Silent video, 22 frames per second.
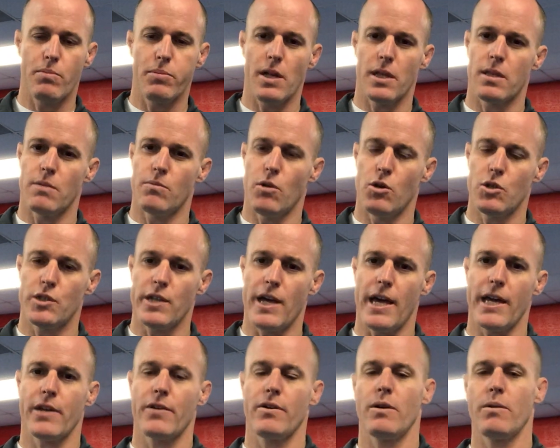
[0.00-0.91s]
Blood the most
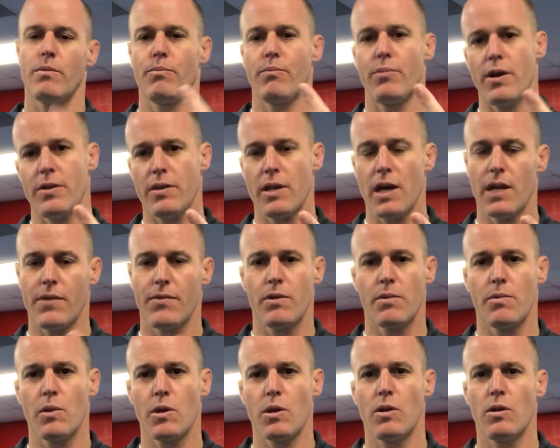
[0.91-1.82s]
accurate, breath kind of
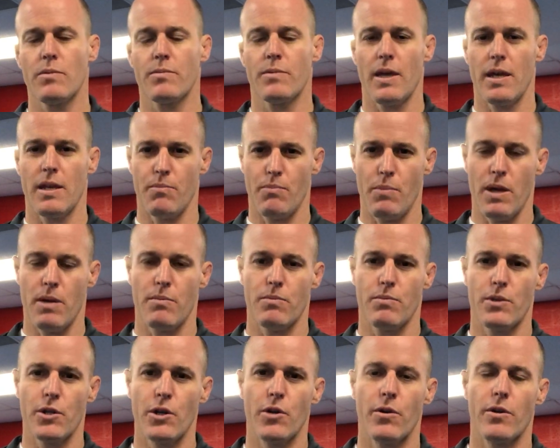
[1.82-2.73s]
in the middle,
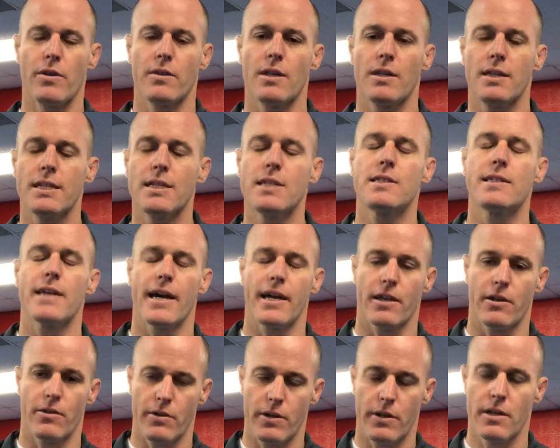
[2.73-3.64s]
and urine the least
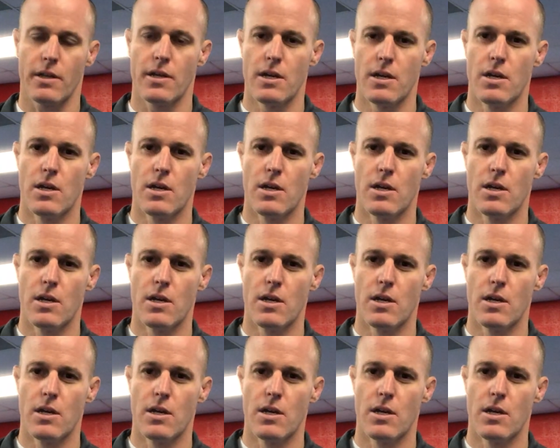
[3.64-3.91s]
accurate.